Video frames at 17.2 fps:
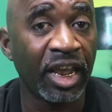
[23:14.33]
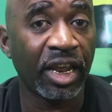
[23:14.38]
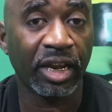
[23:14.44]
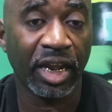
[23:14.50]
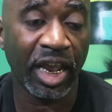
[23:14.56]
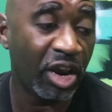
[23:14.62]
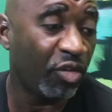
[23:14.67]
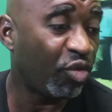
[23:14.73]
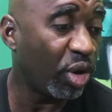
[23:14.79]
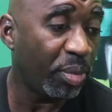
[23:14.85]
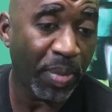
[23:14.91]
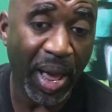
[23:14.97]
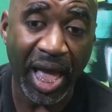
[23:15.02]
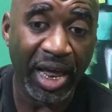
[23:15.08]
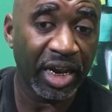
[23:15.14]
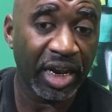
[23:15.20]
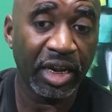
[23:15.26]
that
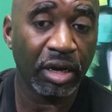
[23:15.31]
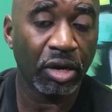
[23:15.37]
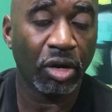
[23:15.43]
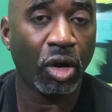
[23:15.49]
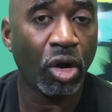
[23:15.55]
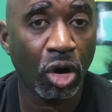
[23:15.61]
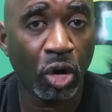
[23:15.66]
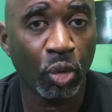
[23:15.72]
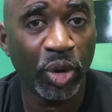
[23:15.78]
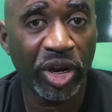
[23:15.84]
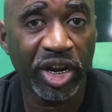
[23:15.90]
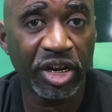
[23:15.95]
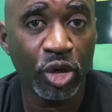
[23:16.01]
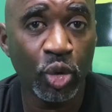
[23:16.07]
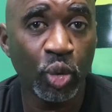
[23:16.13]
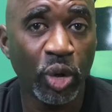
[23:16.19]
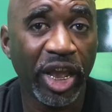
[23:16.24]
everybody
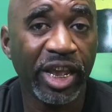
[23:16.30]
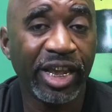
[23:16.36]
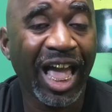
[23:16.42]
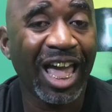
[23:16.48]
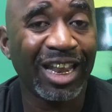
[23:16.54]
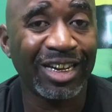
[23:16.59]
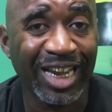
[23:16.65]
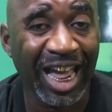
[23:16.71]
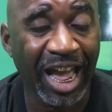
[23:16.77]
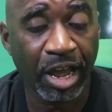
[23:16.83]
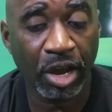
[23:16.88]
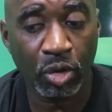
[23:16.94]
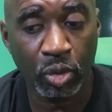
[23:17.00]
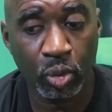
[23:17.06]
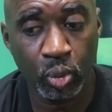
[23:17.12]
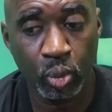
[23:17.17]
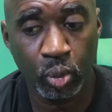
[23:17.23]
already knew they got
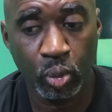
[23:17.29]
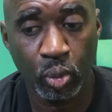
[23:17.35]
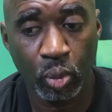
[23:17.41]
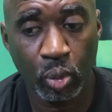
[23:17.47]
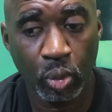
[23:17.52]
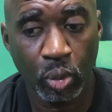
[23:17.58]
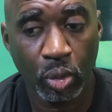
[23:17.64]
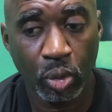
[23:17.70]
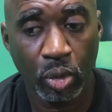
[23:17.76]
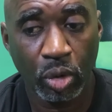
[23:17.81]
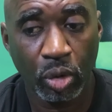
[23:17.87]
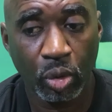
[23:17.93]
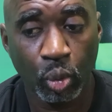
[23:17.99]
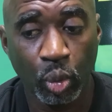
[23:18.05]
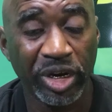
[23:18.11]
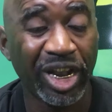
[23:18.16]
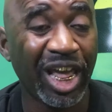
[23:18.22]
down
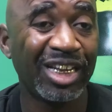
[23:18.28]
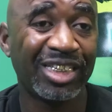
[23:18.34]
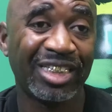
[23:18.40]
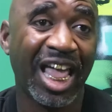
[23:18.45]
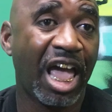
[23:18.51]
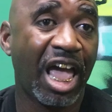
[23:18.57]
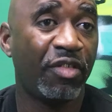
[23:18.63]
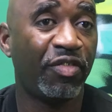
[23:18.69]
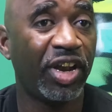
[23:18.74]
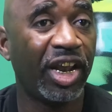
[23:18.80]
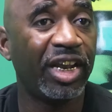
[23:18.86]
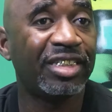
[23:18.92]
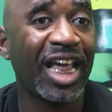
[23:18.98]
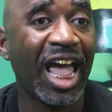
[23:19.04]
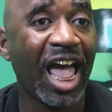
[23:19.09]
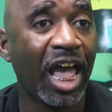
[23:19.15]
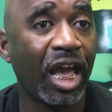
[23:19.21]
when they signed
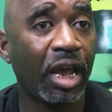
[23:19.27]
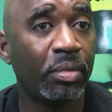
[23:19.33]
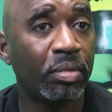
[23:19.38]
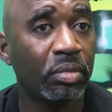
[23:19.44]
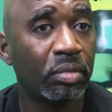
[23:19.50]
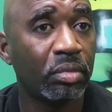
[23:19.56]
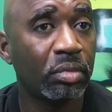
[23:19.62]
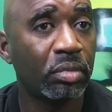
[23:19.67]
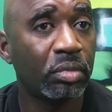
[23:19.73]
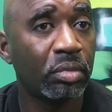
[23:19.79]
for their time.